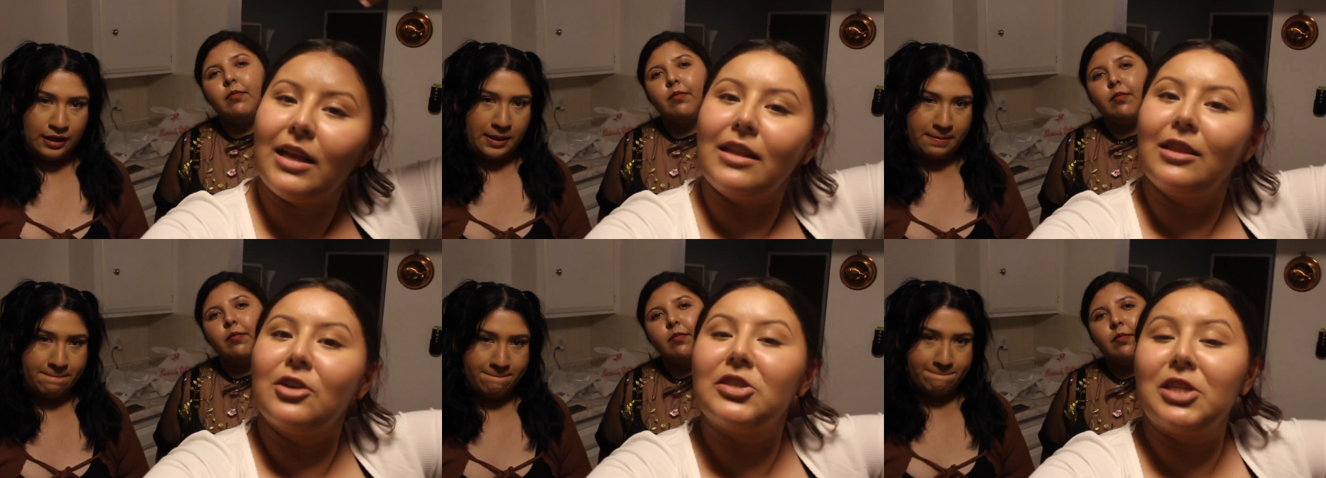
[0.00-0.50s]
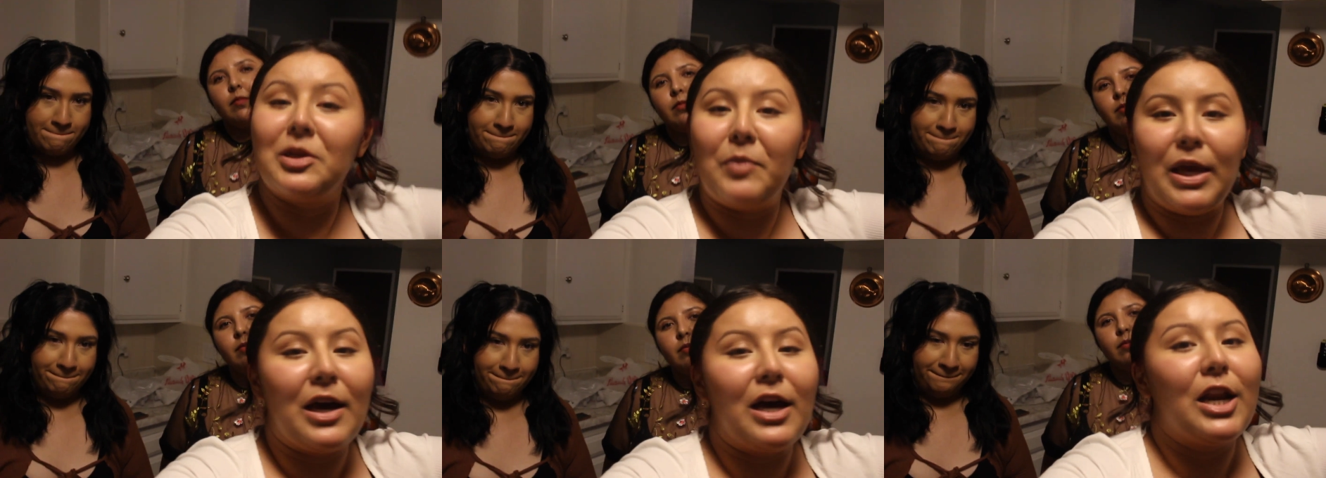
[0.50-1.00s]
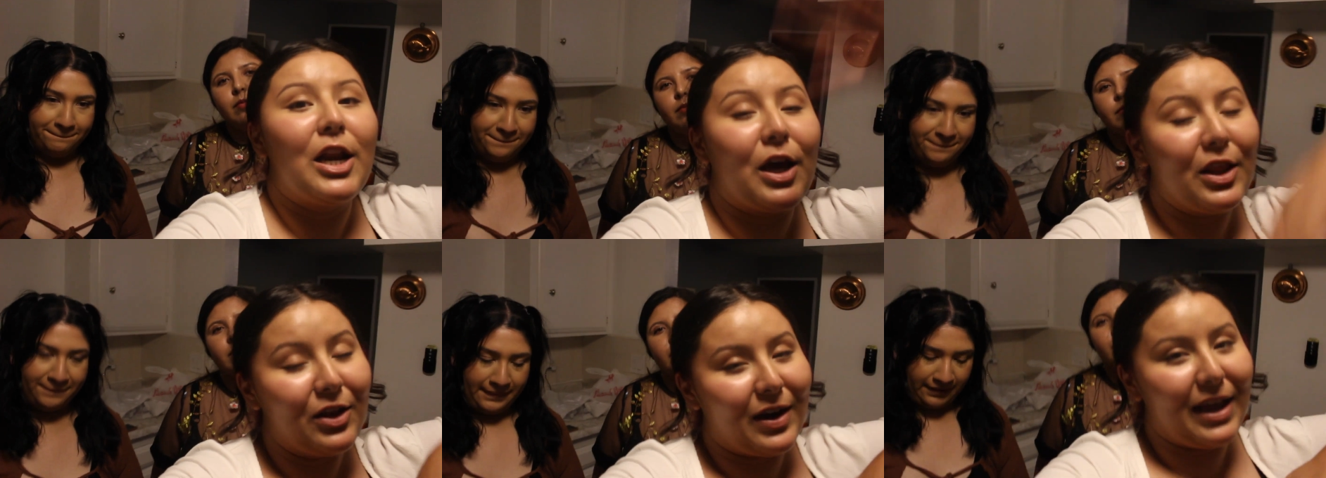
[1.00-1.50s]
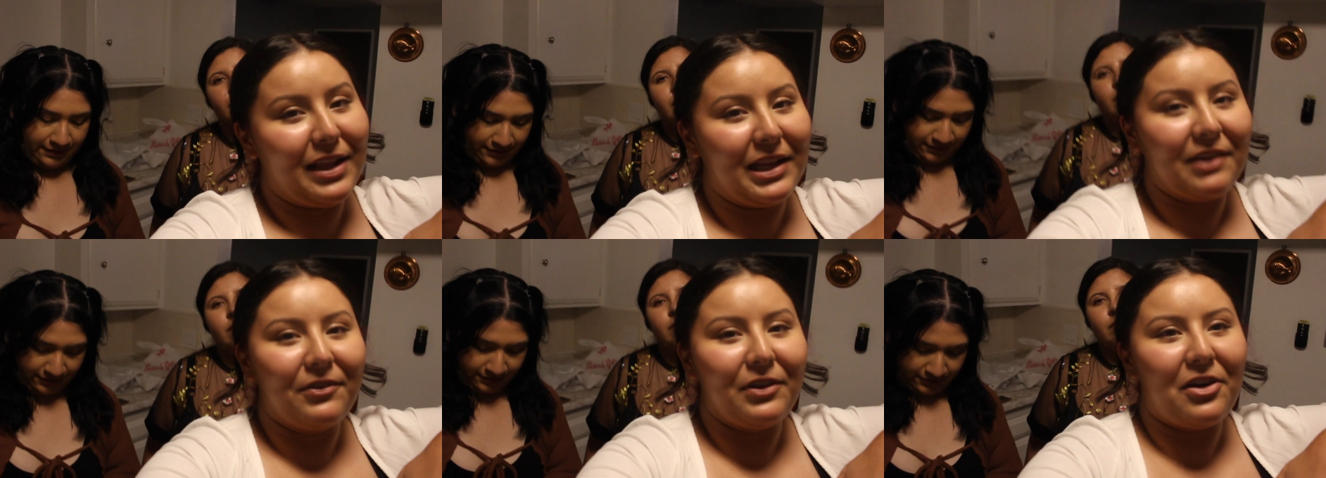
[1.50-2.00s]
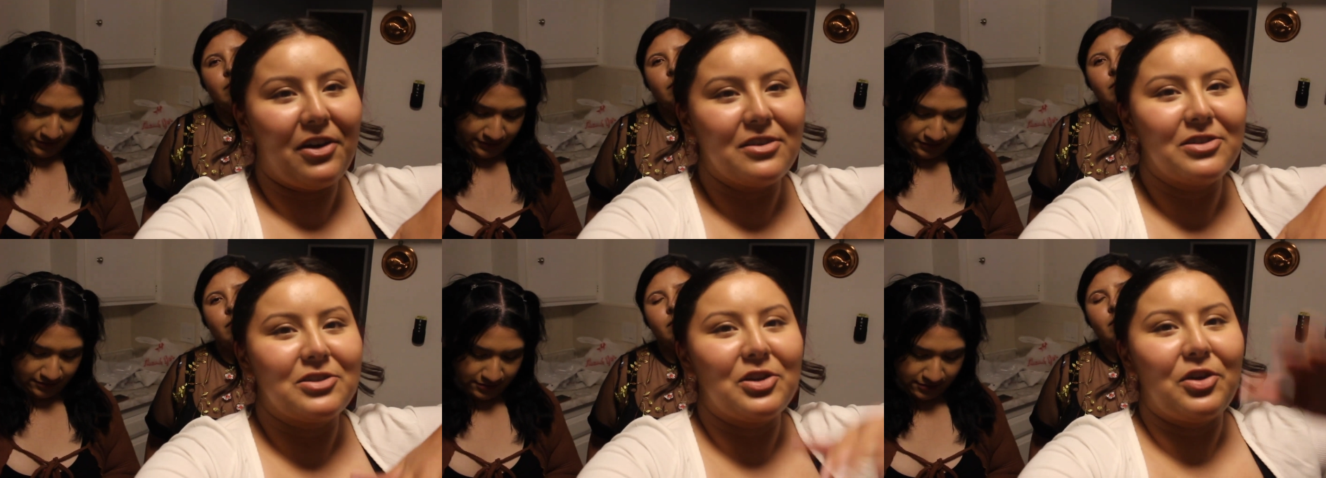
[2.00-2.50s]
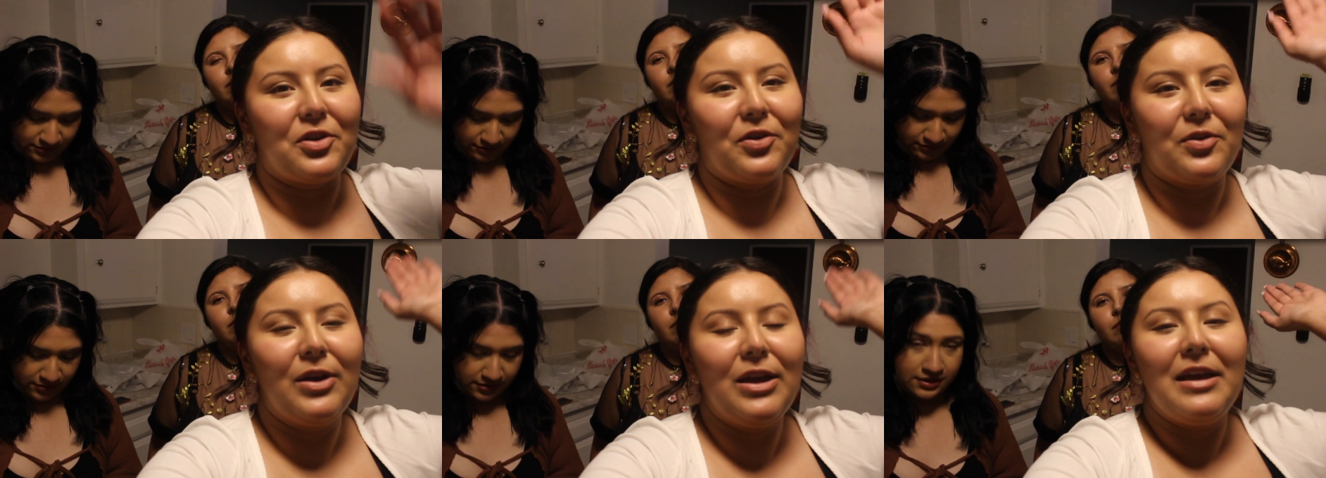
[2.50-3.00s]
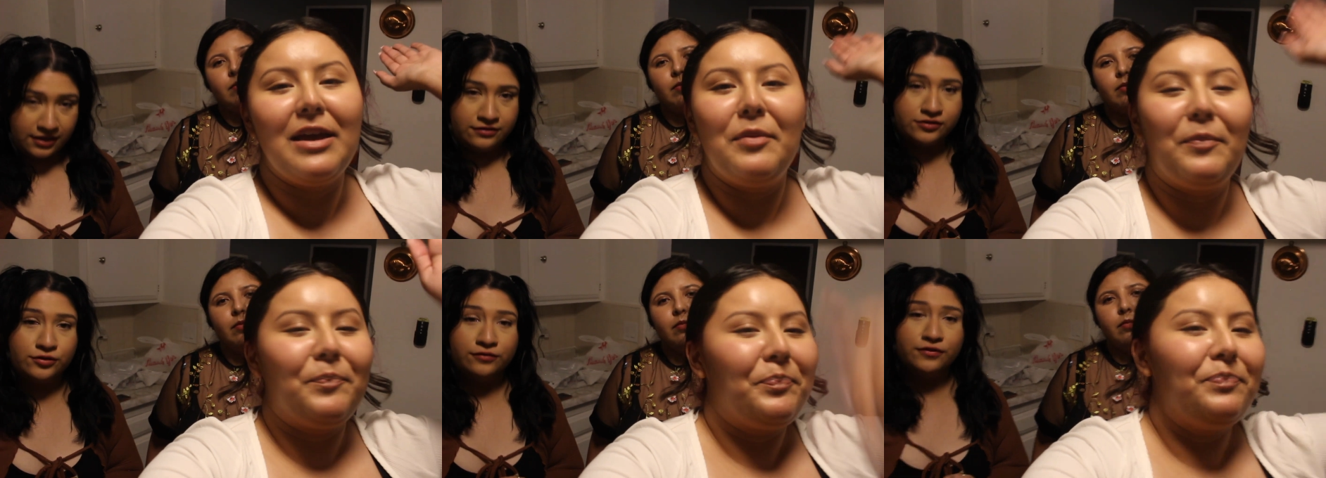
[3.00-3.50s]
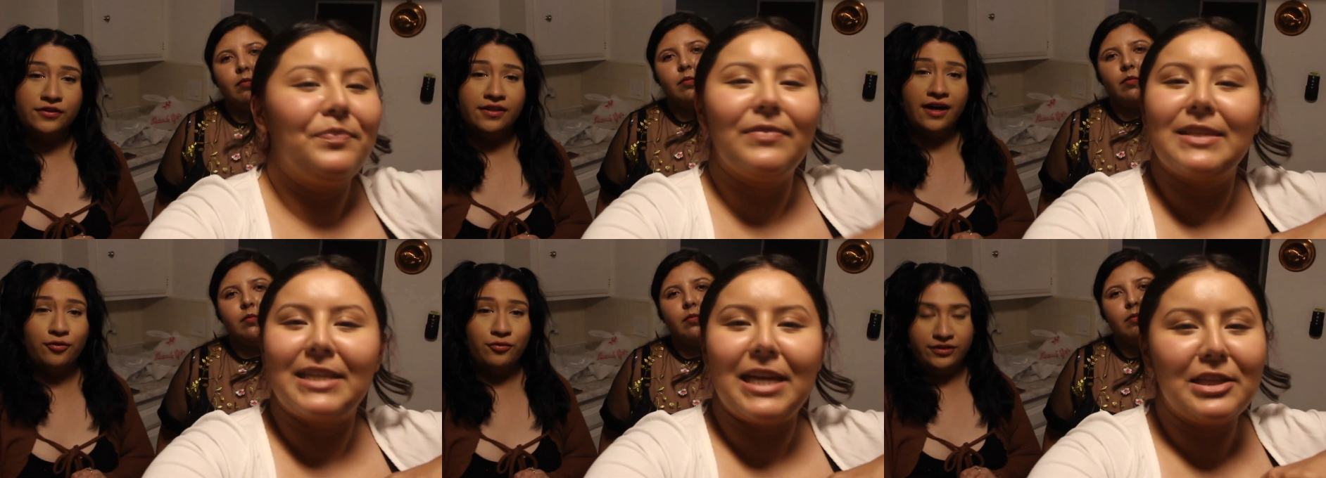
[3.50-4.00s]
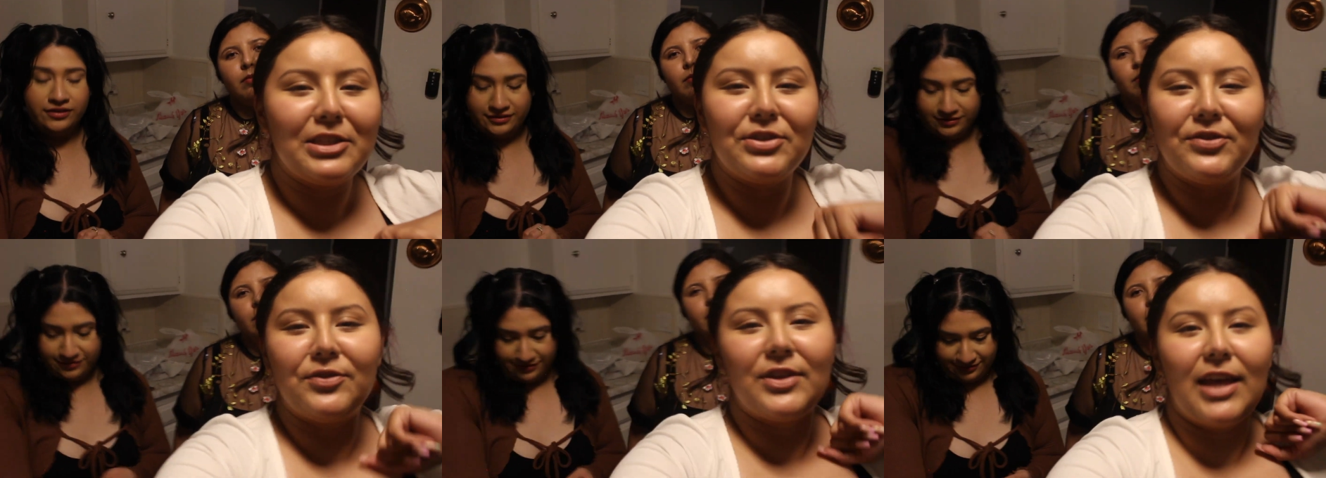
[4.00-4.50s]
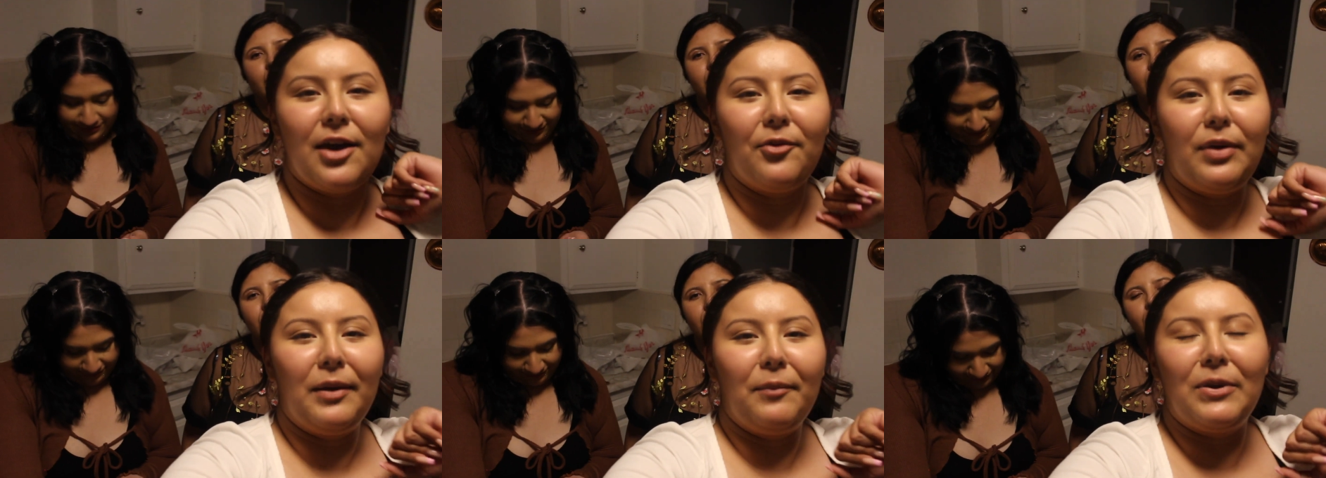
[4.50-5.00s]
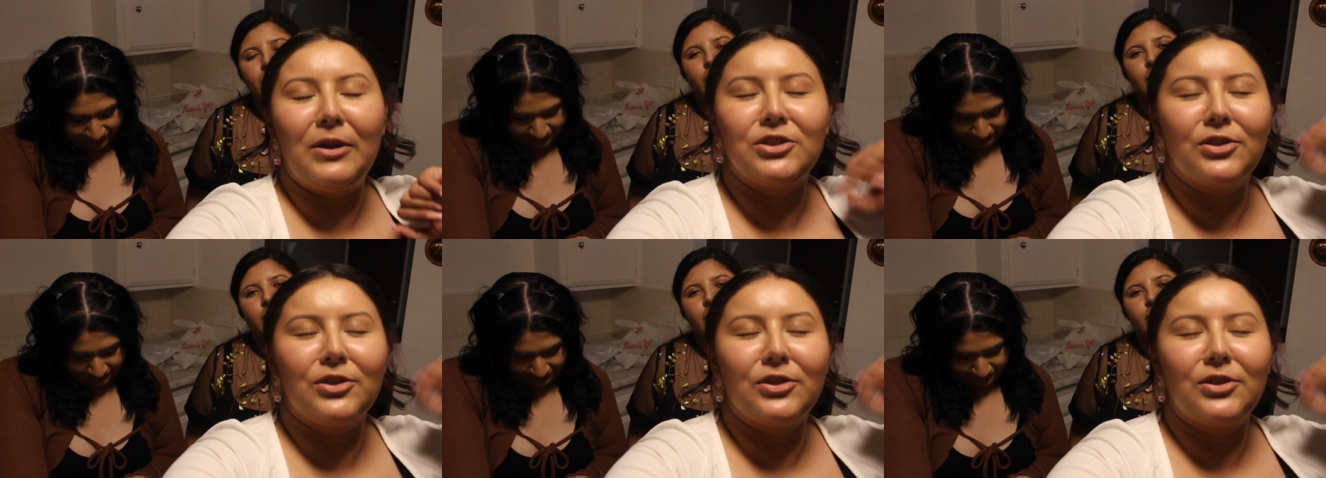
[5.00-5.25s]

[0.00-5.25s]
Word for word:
Speaker 1: there's gonna be another LA vlog. So stay tuned for that. Stay one. tuned for that one. Put